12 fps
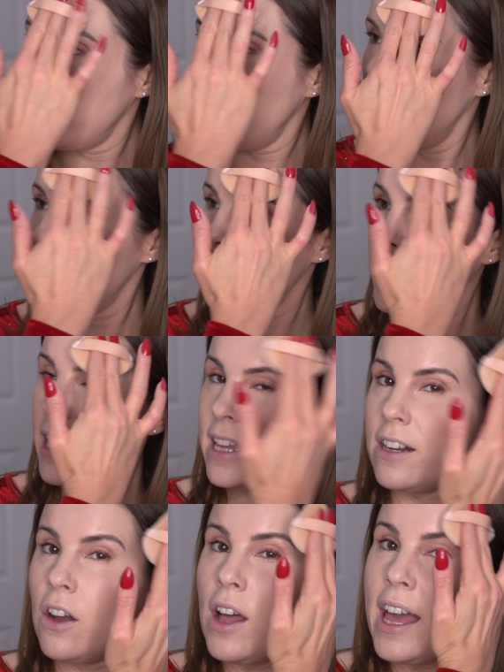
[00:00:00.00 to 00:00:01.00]
Um,
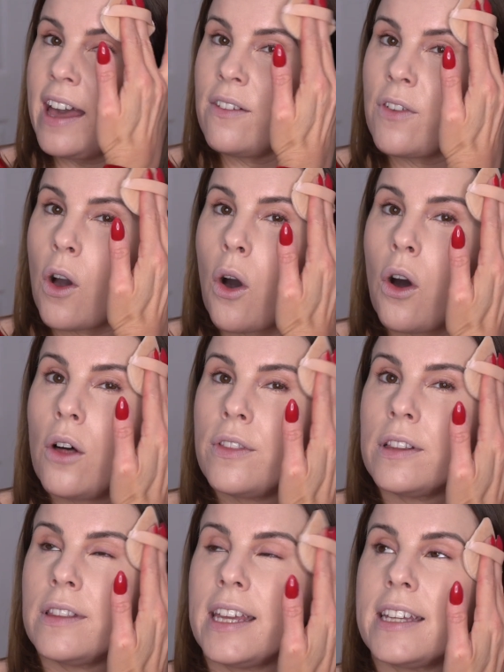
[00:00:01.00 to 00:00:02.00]
and I'll have all
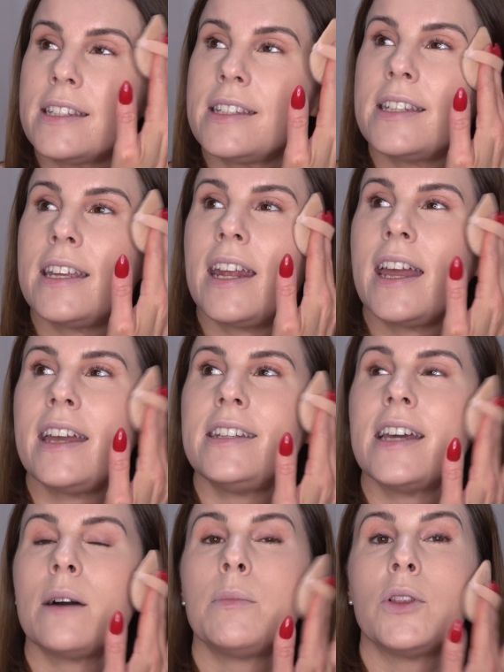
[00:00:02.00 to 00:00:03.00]
the links today down